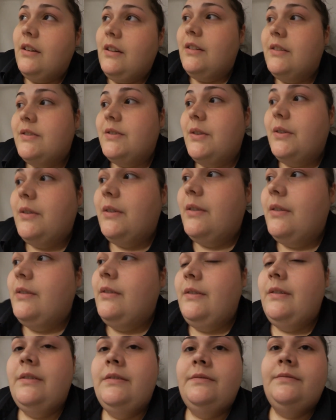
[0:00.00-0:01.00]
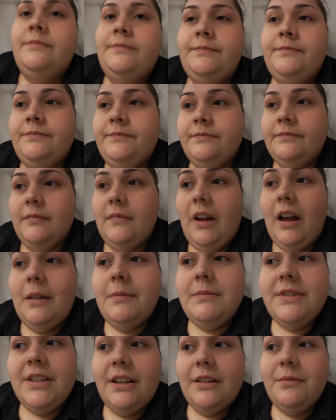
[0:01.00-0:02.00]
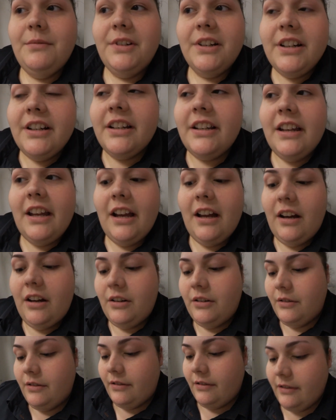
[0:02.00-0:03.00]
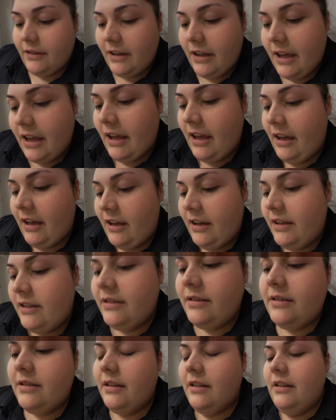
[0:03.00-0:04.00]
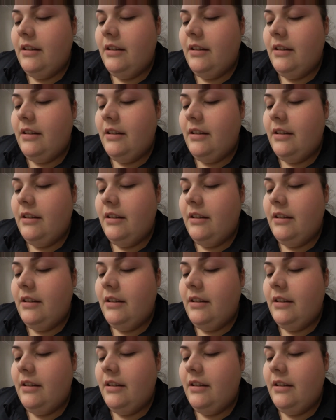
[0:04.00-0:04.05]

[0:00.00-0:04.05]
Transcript: So I'm done work now, and